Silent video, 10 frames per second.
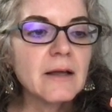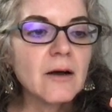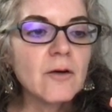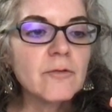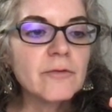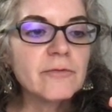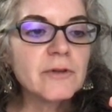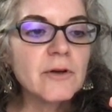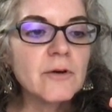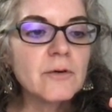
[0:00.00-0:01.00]

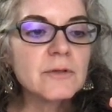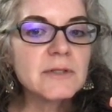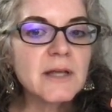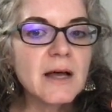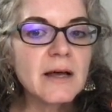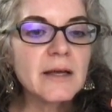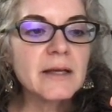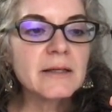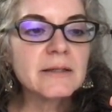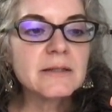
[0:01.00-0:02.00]
overflow,
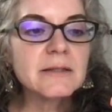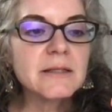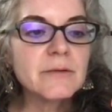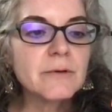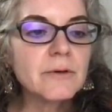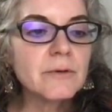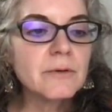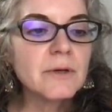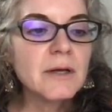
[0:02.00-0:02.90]
sign, 0,